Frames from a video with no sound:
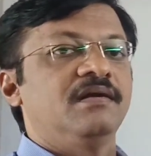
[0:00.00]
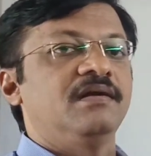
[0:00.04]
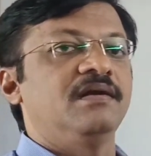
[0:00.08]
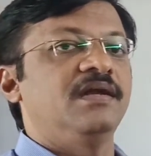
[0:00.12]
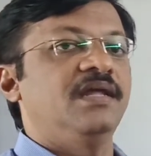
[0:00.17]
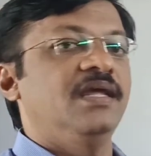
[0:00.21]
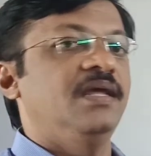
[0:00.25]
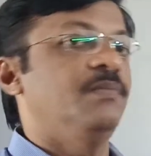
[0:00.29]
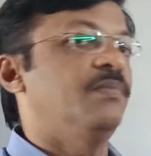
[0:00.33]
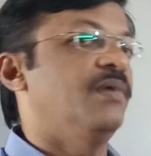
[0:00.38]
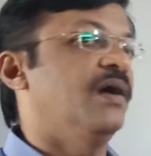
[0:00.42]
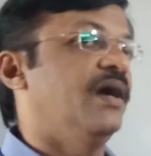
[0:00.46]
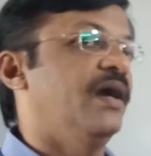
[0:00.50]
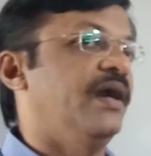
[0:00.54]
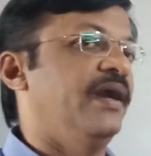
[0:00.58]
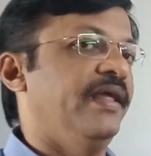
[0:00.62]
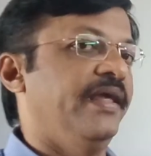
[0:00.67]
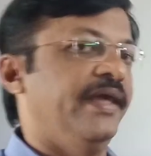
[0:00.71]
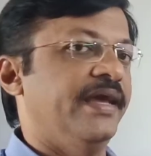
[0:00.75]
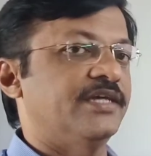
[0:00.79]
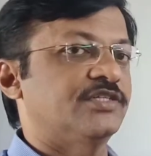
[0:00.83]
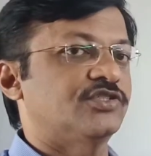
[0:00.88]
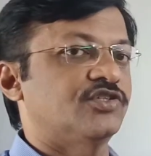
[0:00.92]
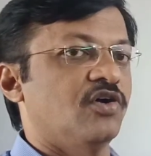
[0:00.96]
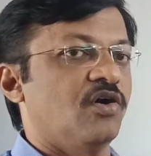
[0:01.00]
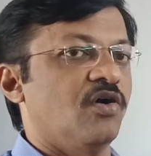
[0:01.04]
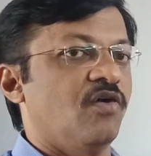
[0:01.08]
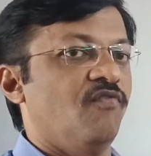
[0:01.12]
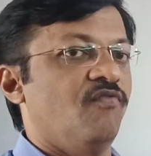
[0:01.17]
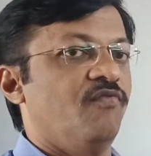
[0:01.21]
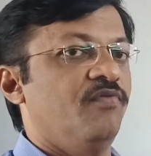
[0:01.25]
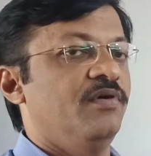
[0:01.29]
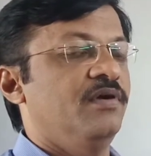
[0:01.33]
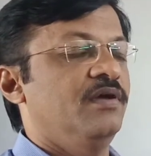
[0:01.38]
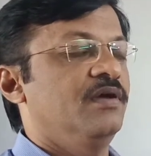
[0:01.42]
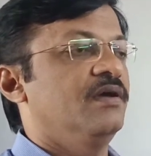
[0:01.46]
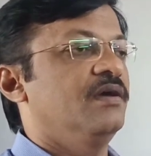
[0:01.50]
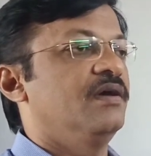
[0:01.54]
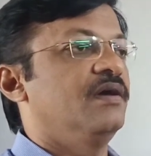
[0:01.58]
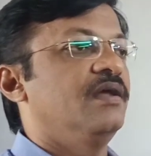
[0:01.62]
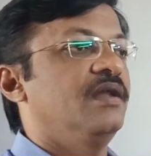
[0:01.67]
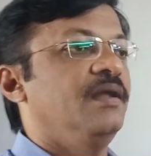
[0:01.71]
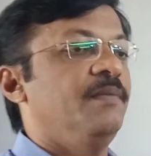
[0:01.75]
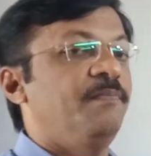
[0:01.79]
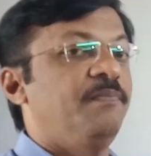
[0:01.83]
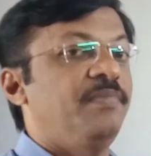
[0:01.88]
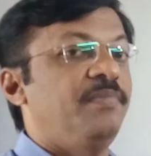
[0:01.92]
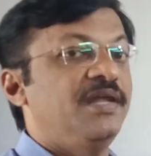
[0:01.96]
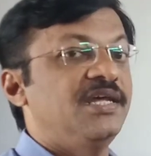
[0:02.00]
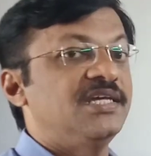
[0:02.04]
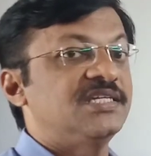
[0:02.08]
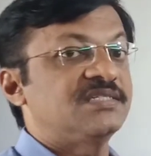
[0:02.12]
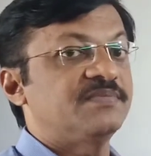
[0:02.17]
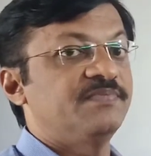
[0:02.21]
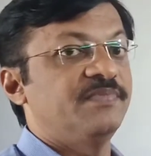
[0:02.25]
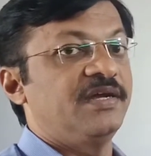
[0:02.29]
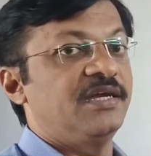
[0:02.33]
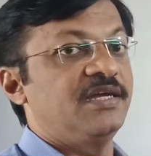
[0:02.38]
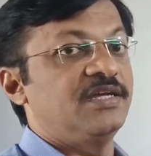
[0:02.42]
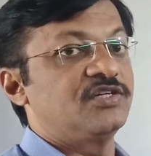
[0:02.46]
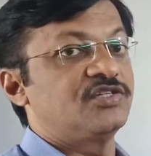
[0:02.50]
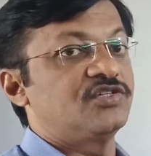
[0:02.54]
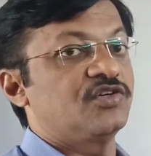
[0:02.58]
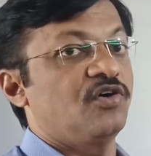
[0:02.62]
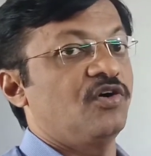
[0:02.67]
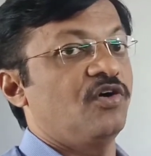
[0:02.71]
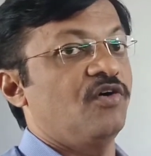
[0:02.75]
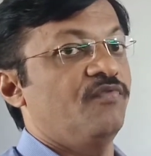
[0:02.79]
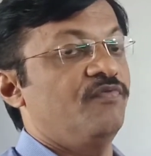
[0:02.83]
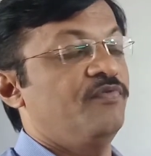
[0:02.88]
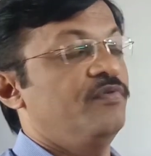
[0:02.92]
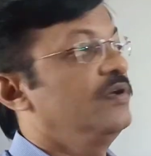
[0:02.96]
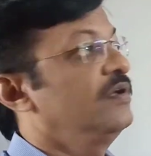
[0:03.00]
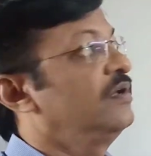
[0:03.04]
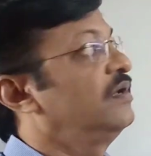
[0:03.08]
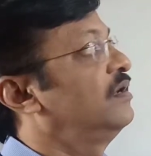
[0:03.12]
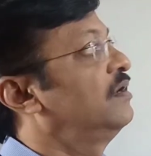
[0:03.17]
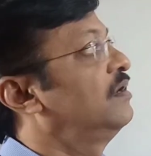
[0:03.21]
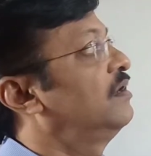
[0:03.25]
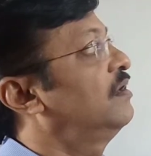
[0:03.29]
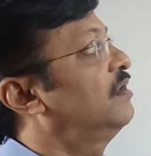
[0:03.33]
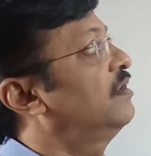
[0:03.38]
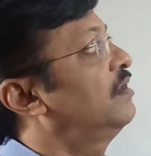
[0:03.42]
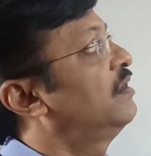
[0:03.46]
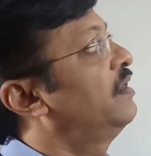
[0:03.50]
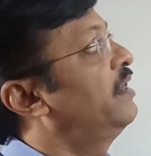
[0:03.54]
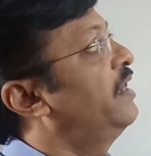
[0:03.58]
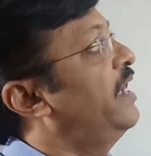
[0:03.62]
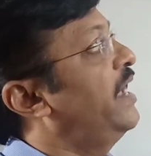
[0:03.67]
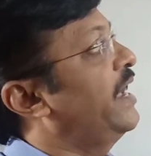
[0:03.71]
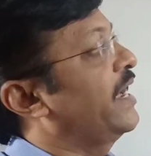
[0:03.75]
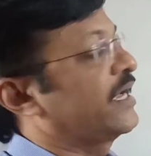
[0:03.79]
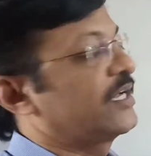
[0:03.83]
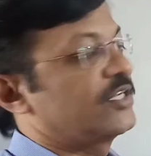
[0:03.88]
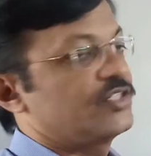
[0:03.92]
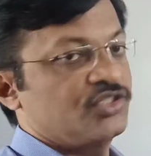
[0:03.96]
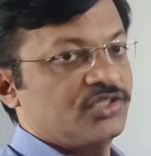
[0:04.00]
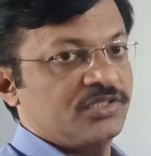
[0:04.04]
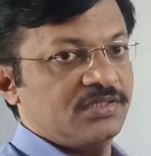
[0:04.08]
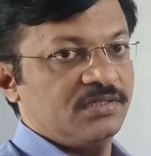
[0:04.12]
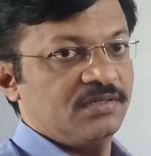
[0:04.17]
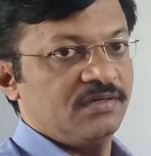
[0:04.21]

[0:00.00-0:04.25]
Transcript: d by dx of replacement of x